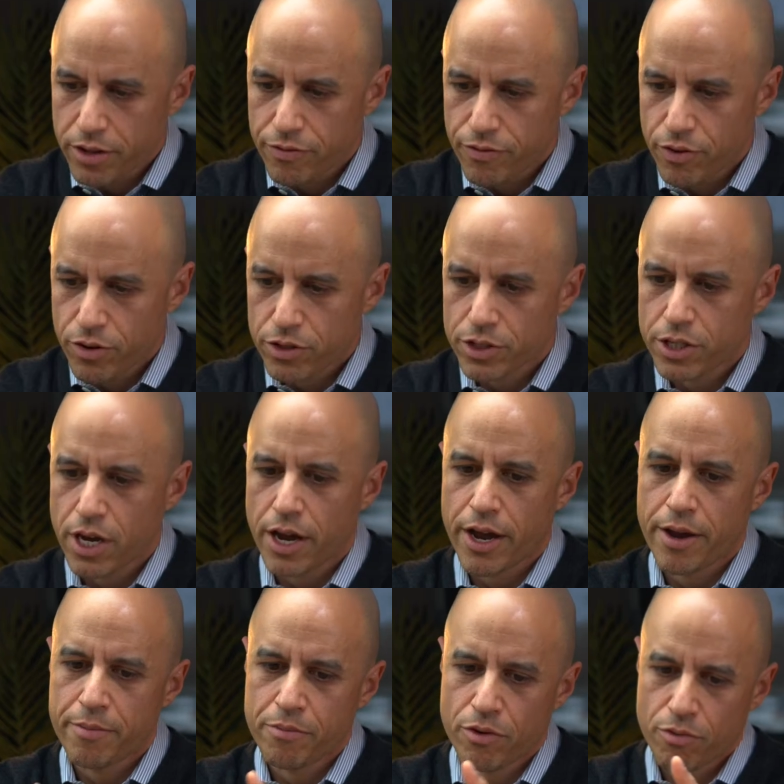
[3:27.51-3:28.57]
the first
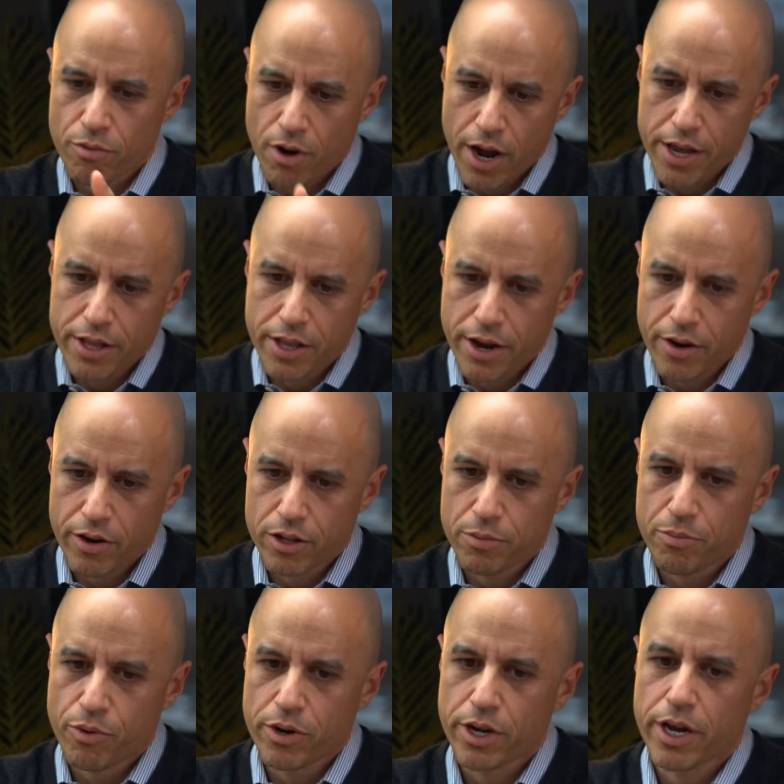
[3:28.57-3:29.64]
time, right there at the
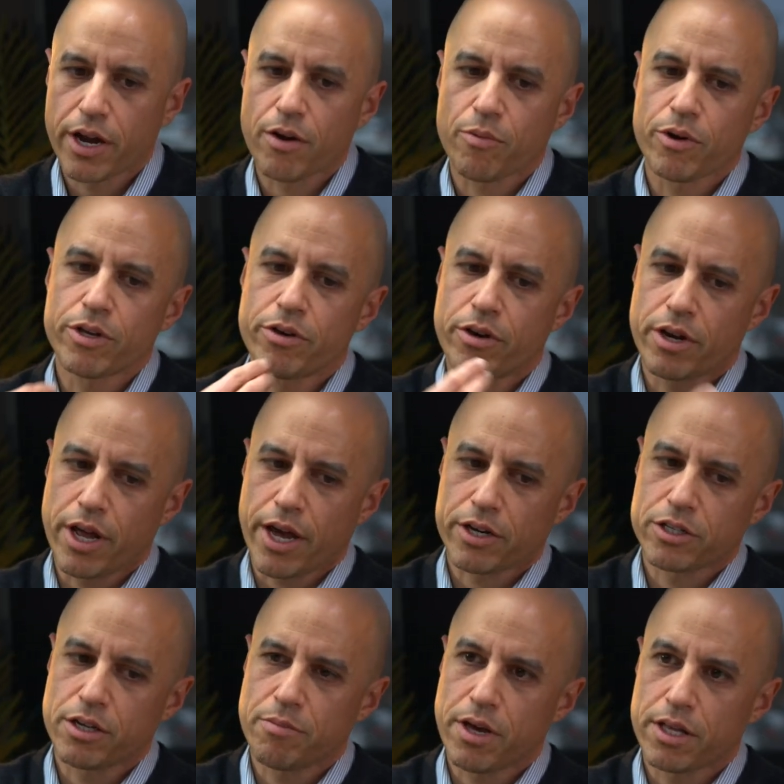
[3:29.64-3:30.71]
point of care where you can
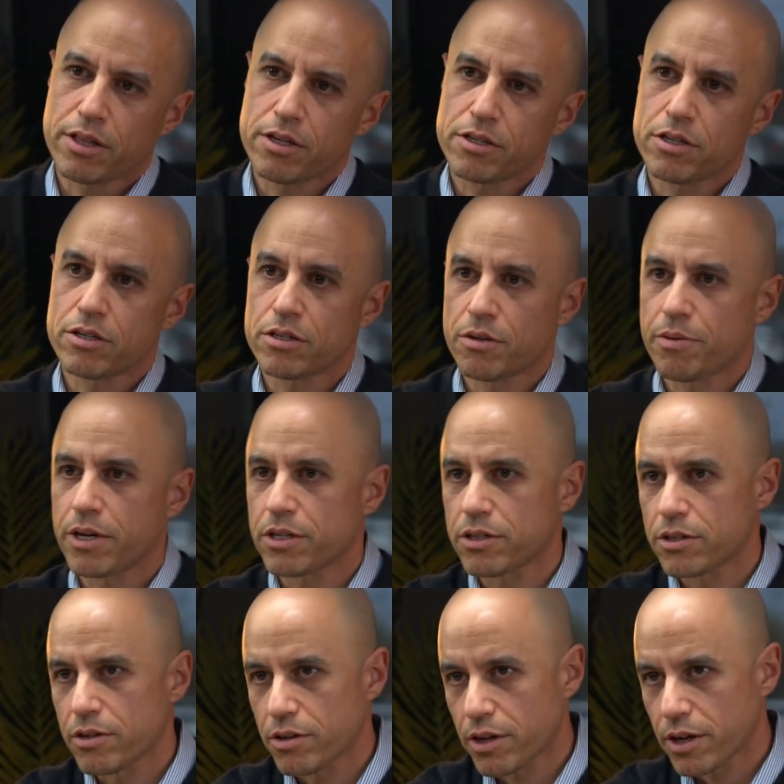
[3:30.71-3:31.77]
actually make the decision the patient's
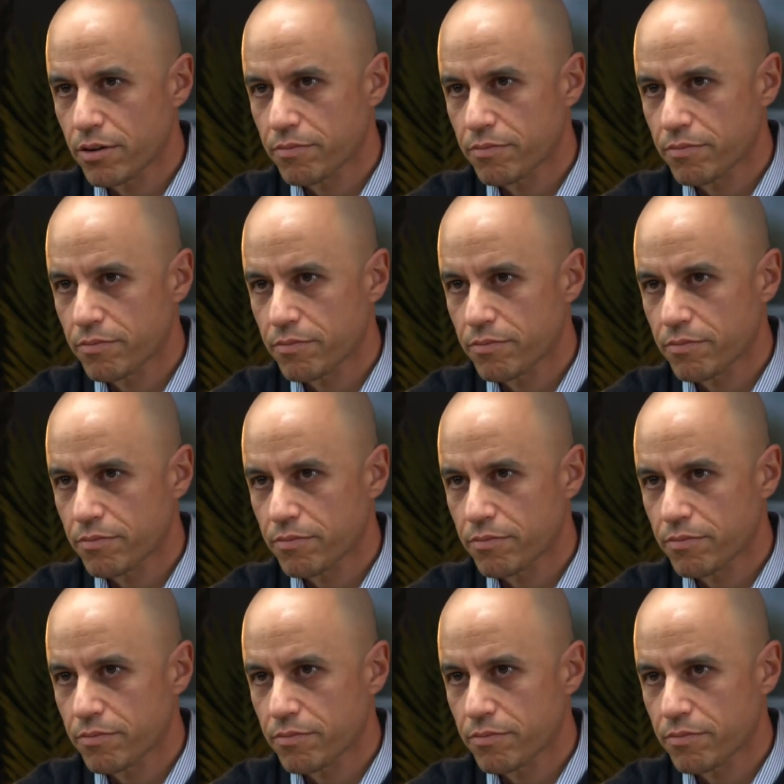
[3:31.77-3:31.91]
still there.